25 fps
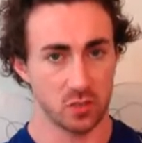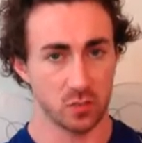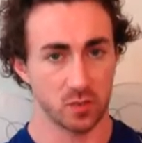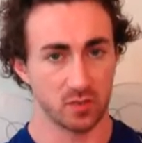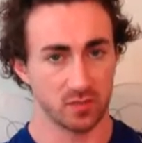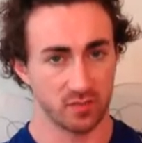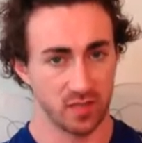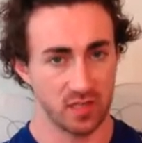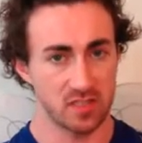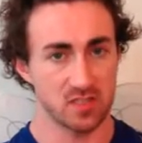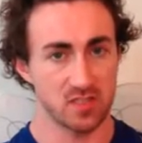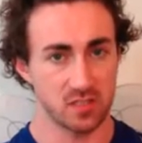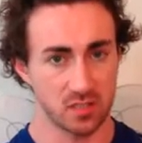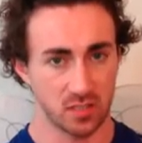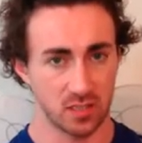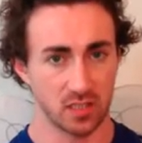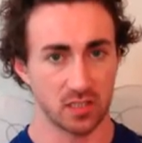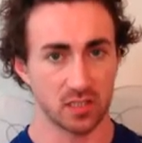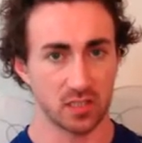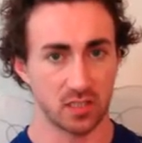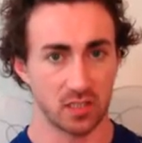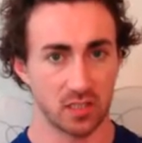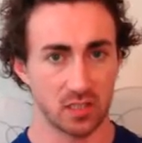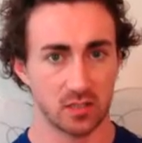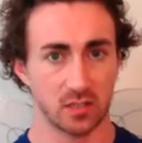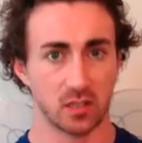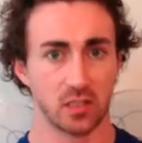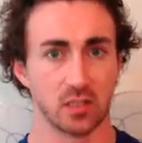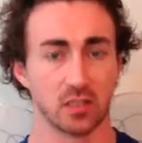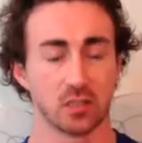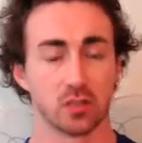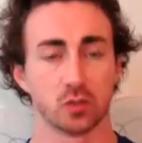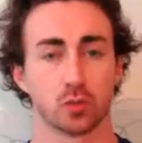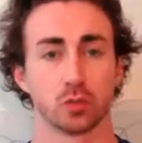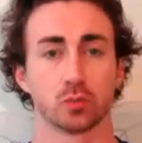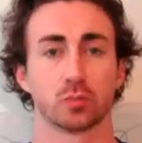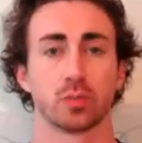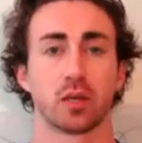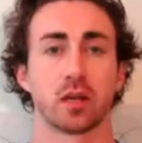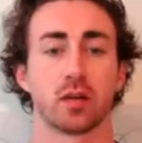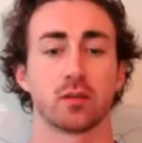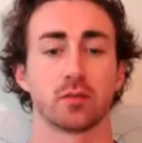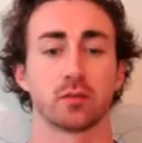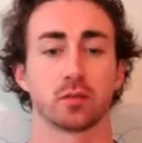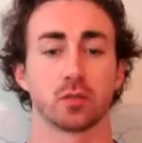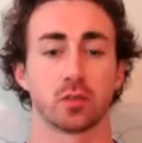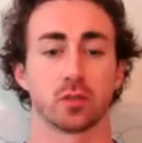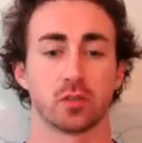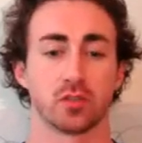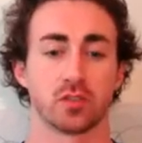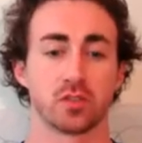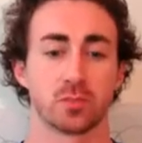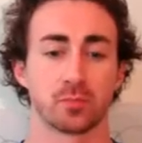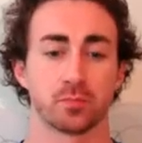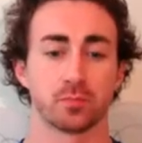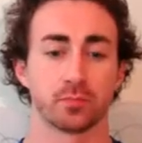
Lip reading: invest in a good pair of runners.